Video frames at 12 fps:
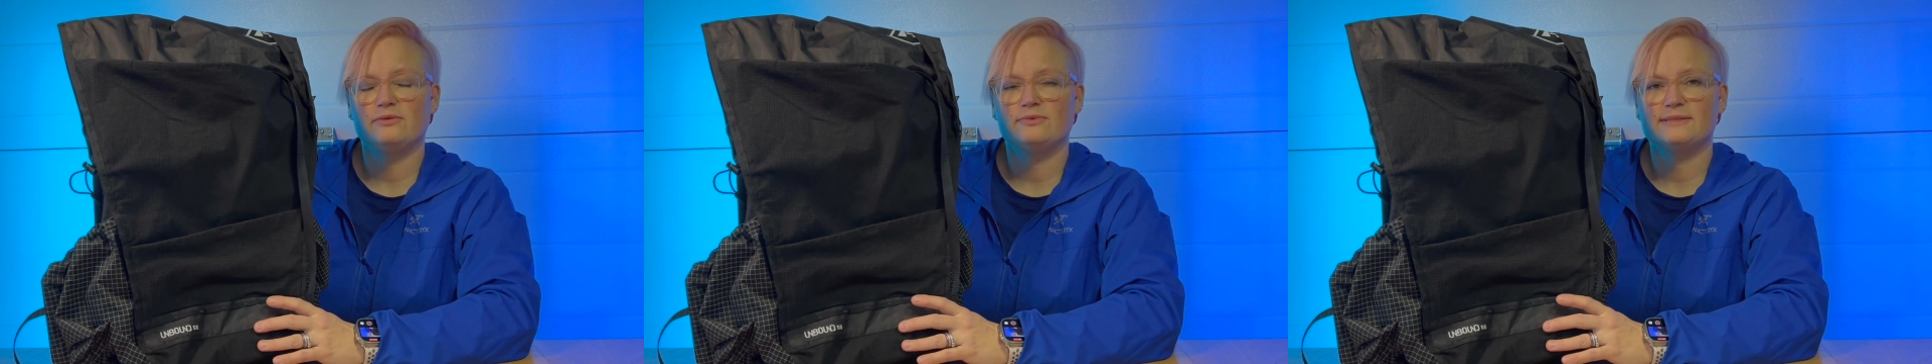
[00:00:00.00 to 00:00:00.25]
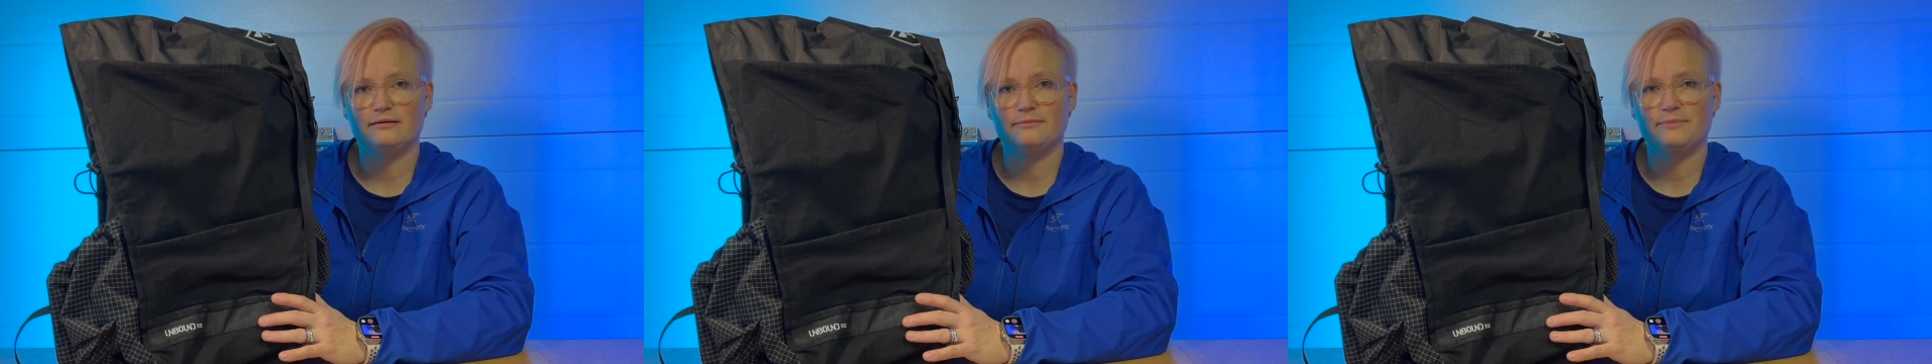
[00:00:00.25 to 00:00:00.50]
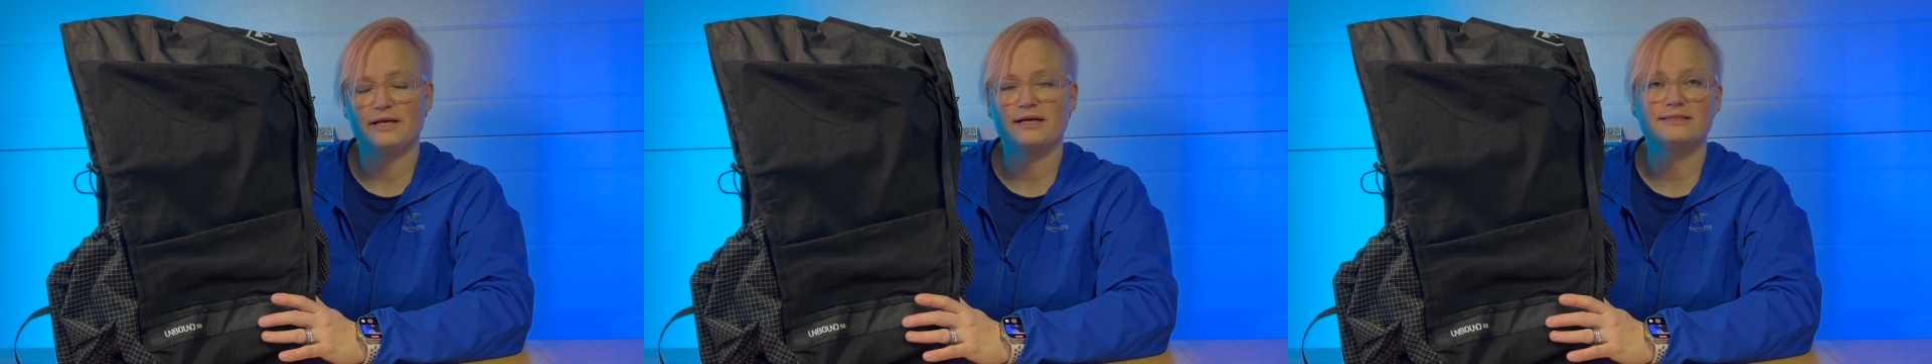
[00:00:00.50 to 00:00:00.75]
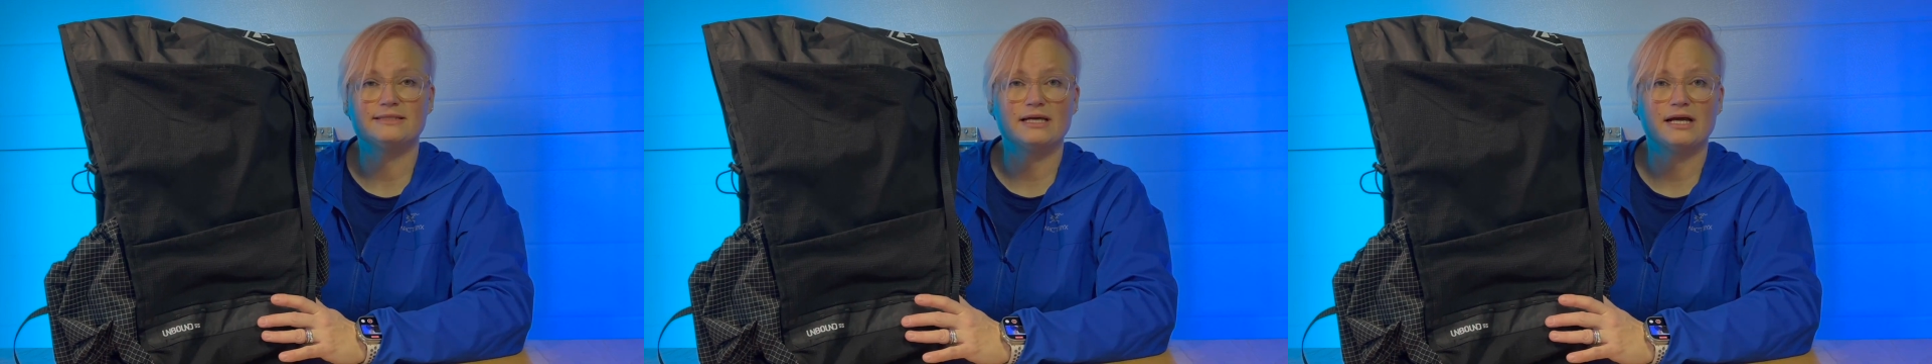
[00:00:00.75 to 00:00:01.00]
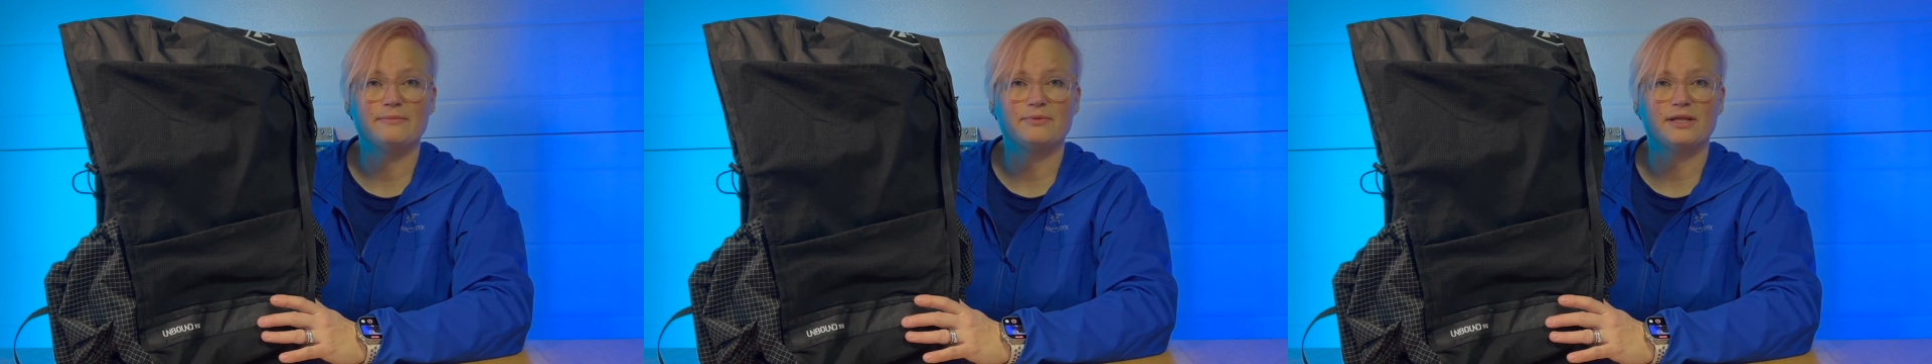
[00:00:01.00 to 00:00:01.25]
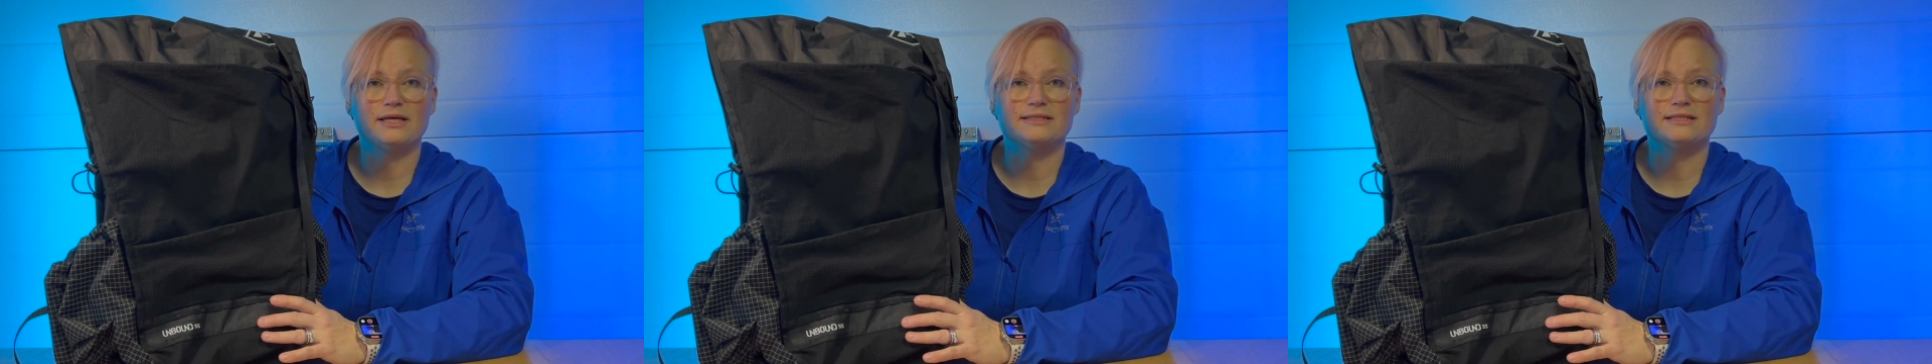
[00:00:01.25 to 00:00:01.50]
was because the
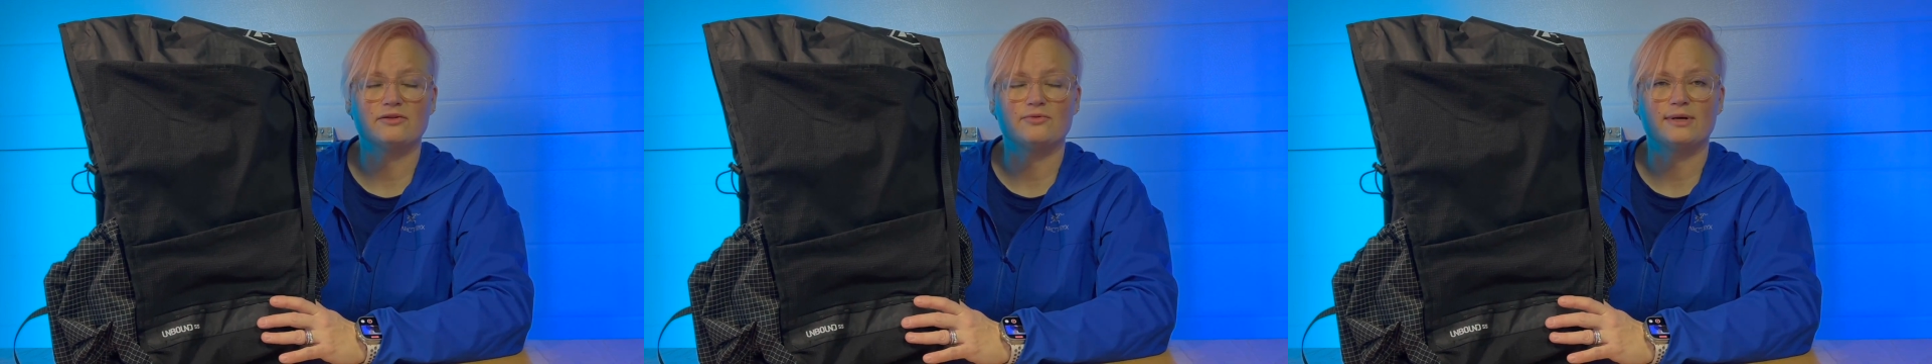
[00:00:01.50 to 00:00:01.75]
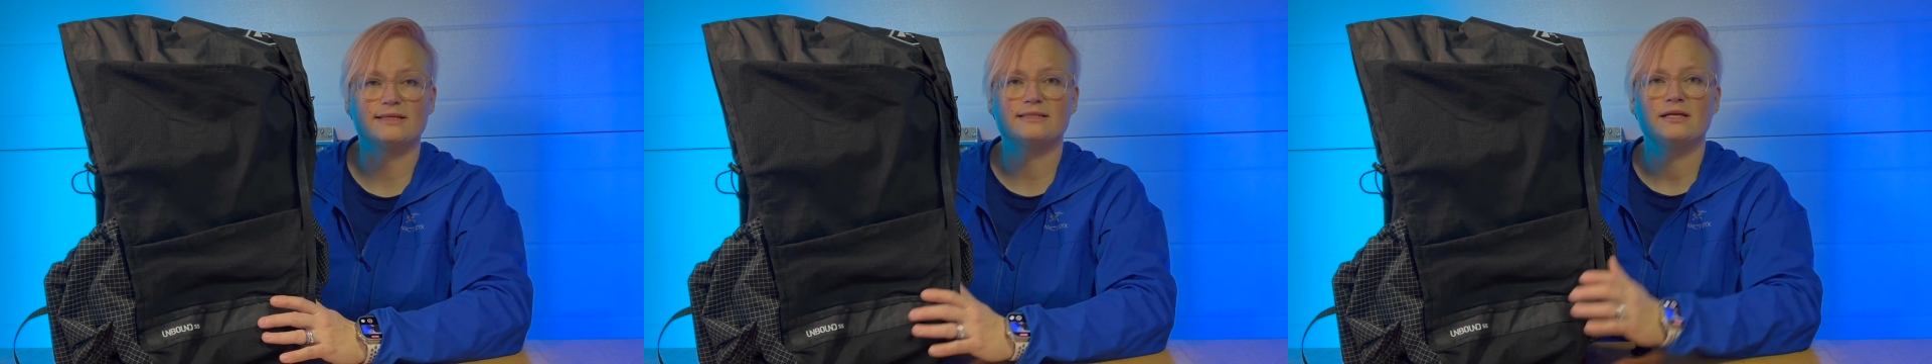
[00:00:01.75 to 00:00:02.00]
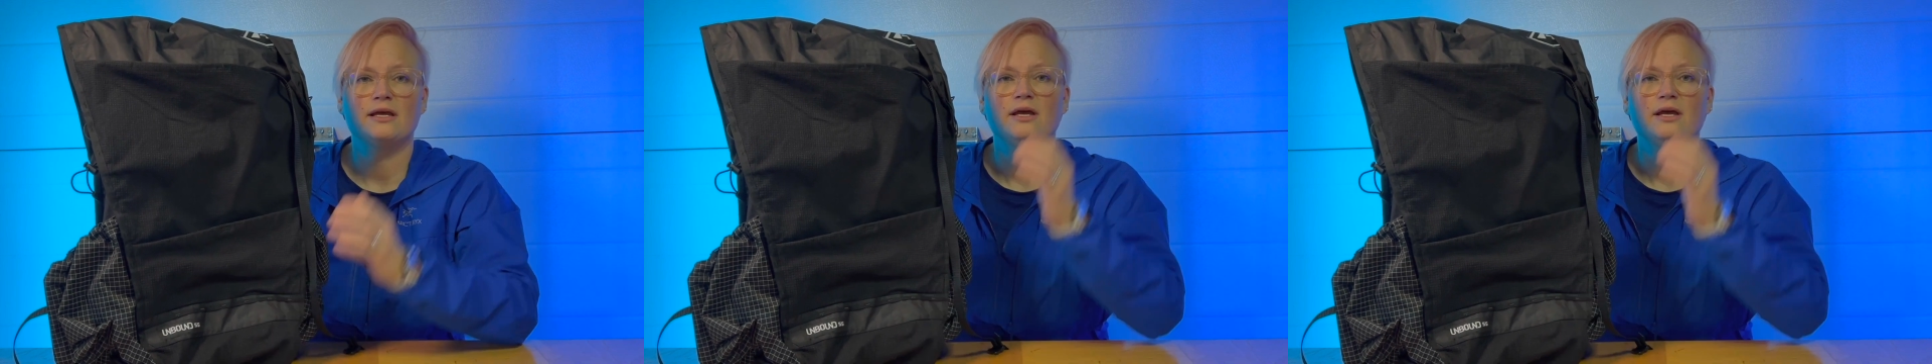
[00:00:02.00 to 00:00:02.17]
Hyperlite Southwest